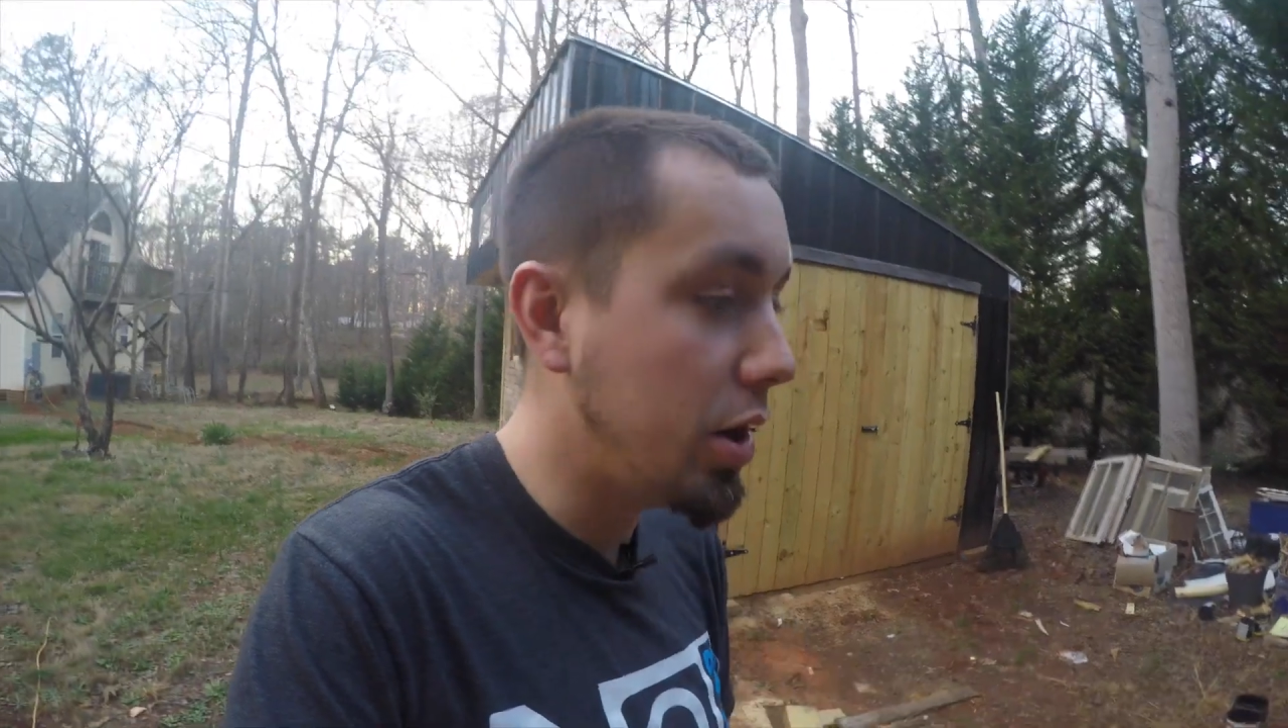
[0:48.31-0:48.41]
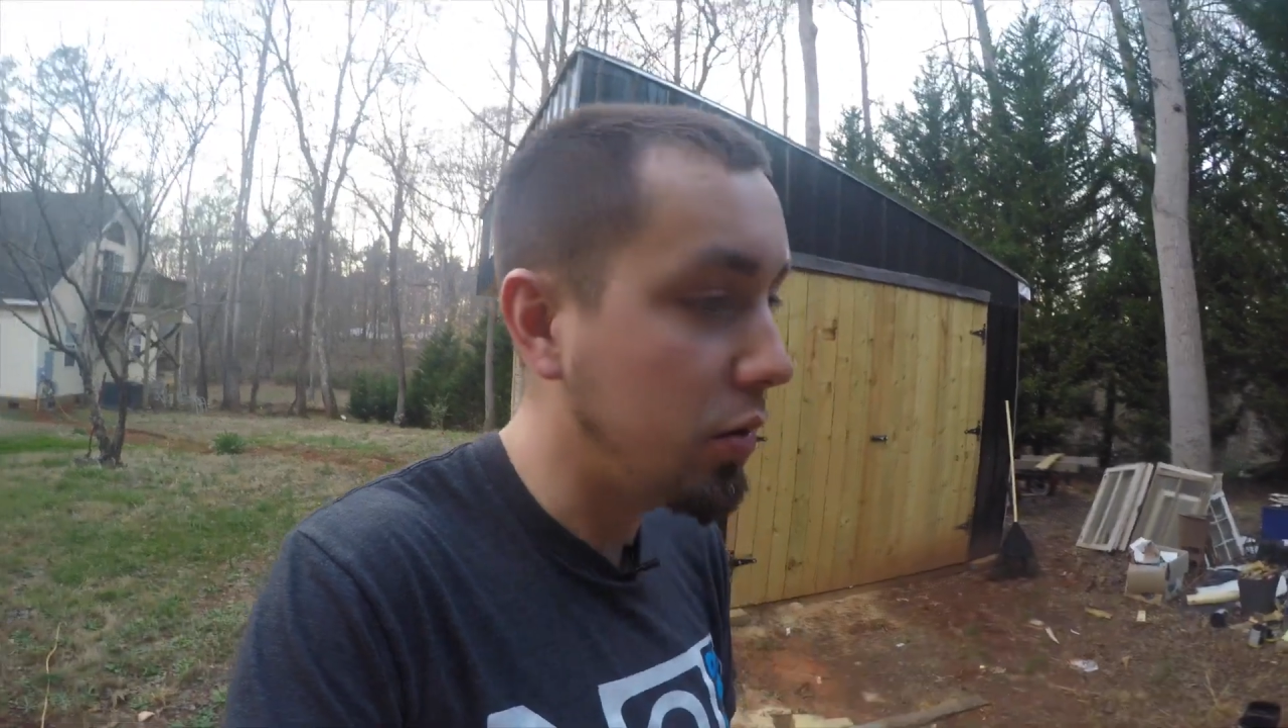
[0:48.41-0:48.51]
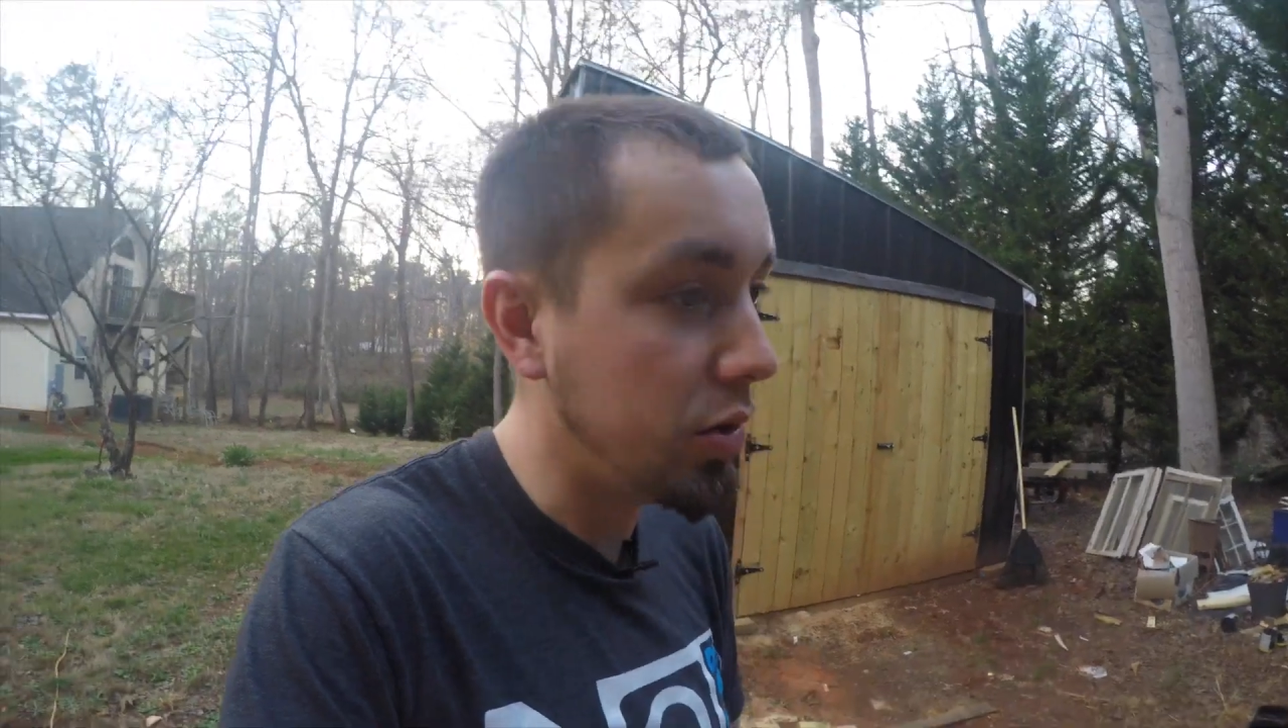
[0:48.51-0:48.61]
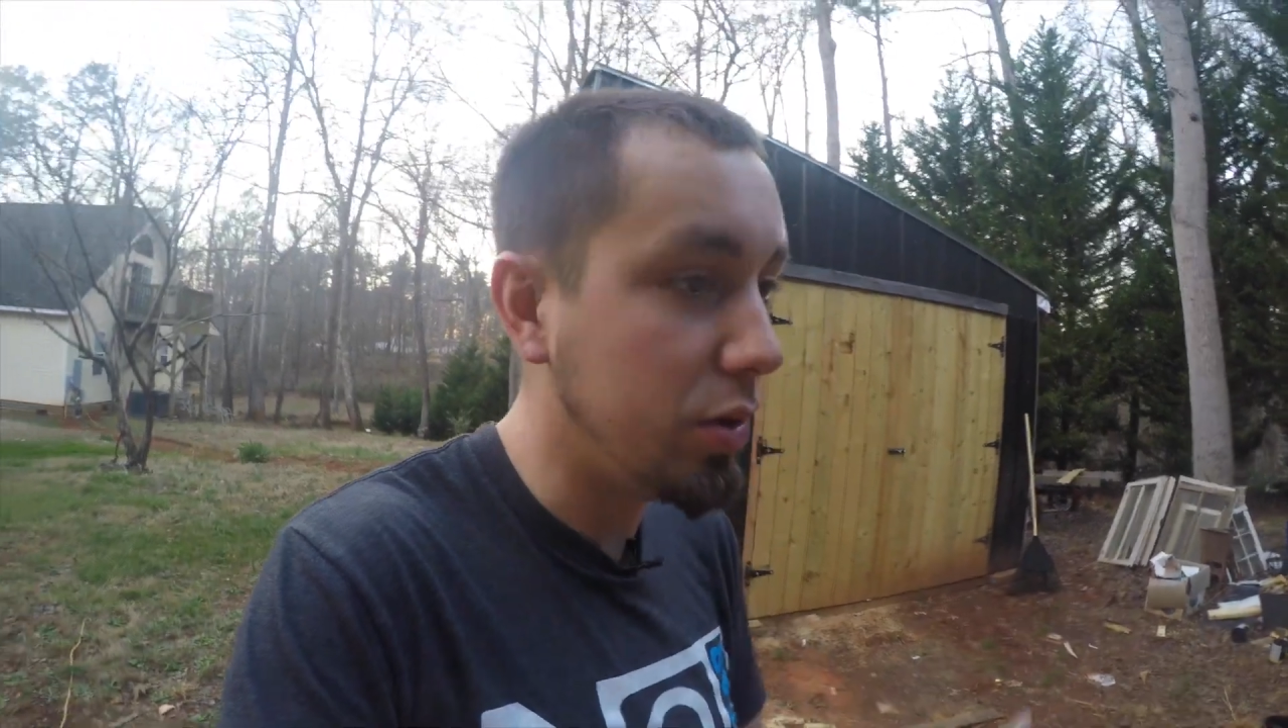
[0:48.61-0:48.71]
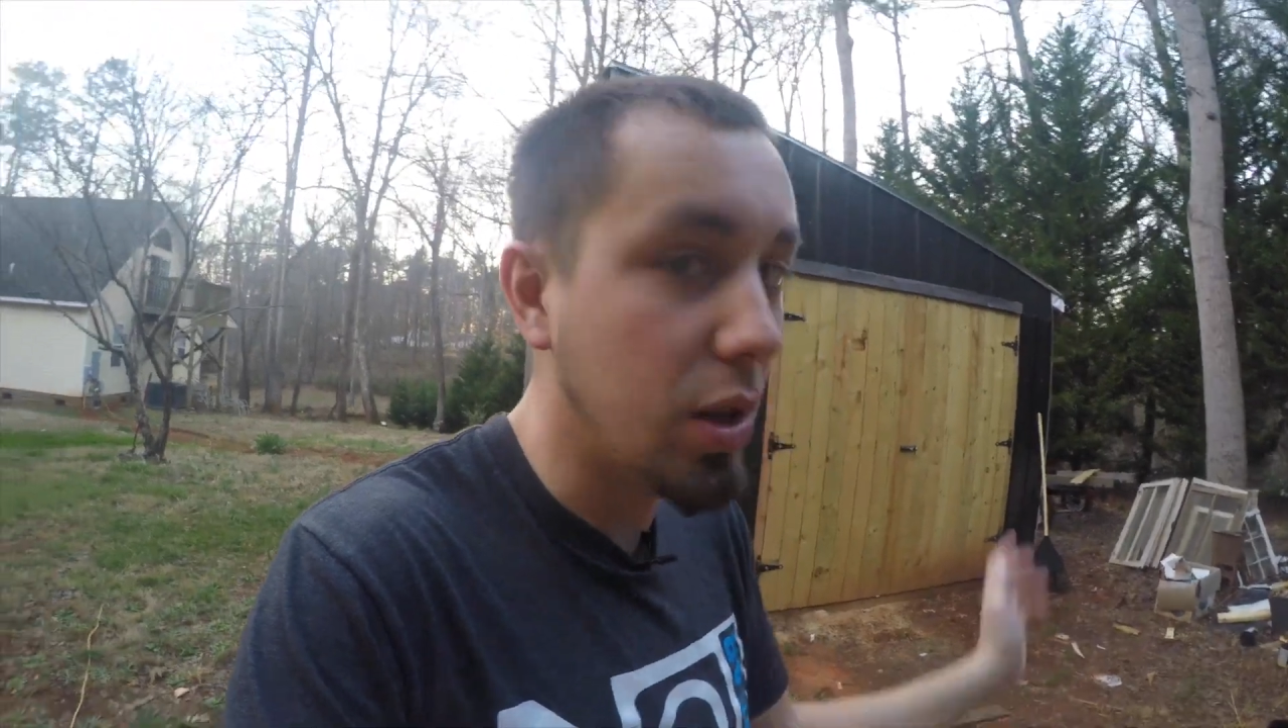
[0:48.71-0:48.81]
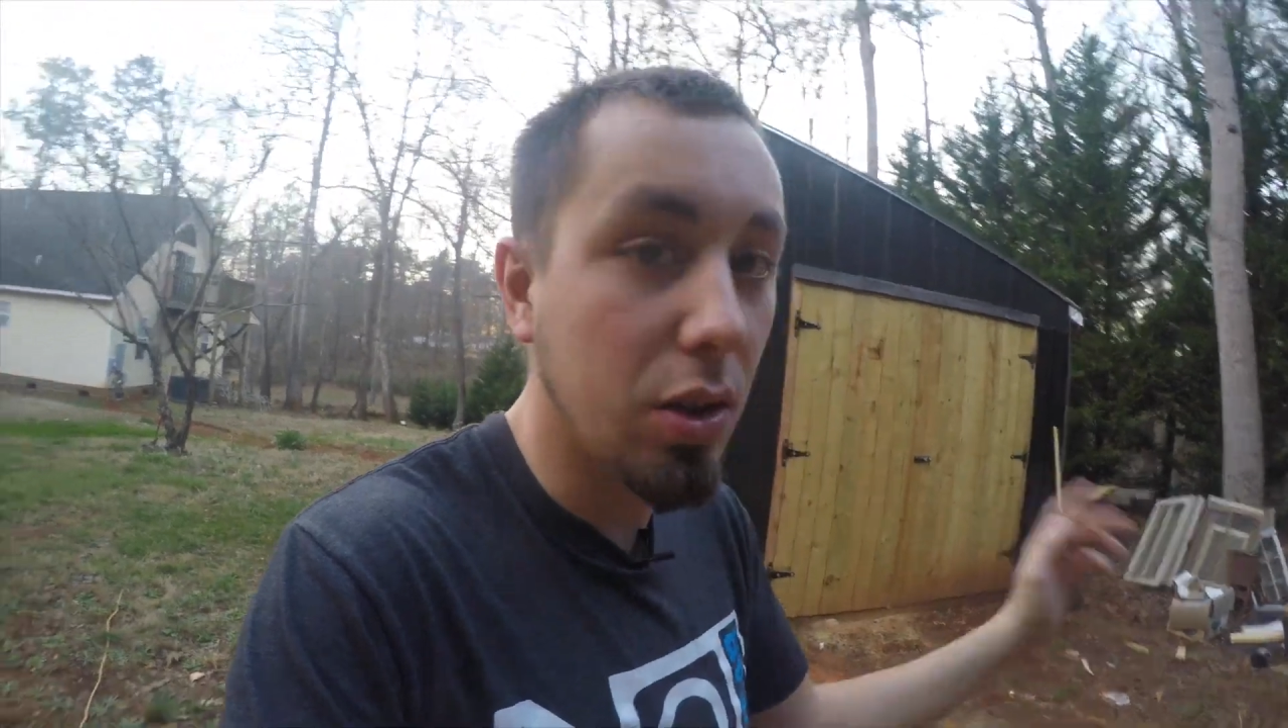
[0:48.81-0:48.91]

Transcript: I don't use,